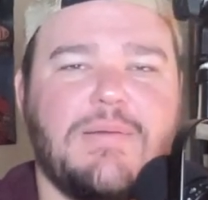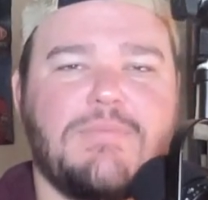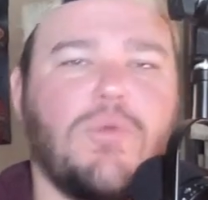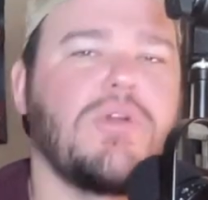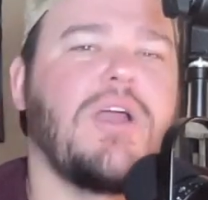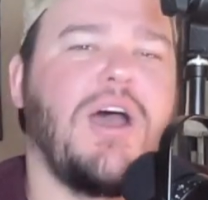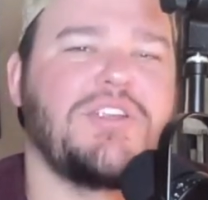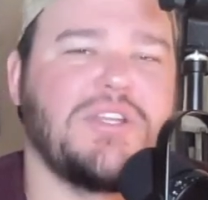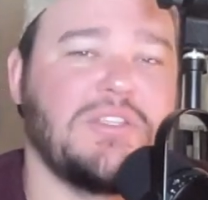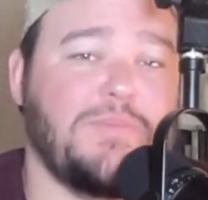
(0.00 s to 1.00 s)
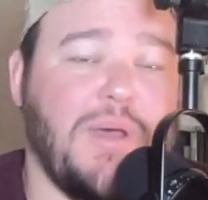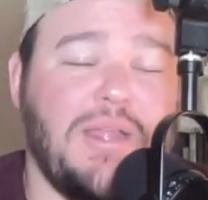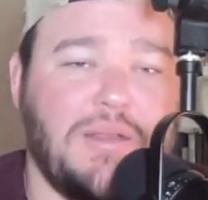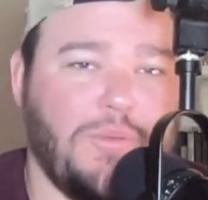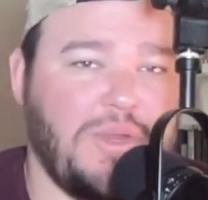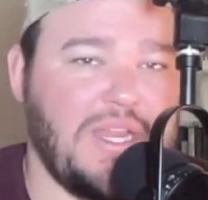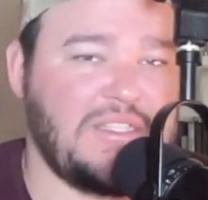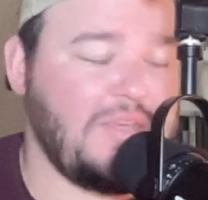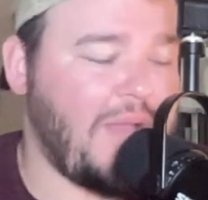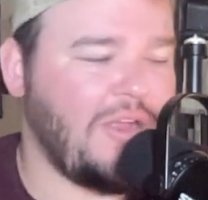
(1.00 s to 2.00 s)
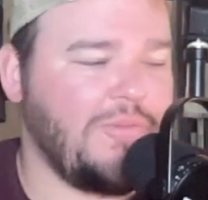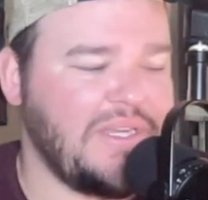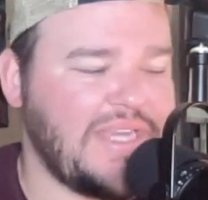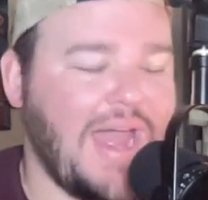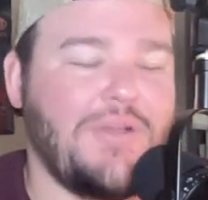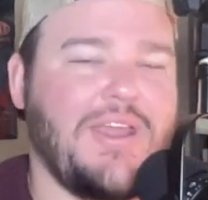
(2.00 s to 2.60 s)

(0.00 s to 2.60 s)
More cautions, but we did see Michael McDowell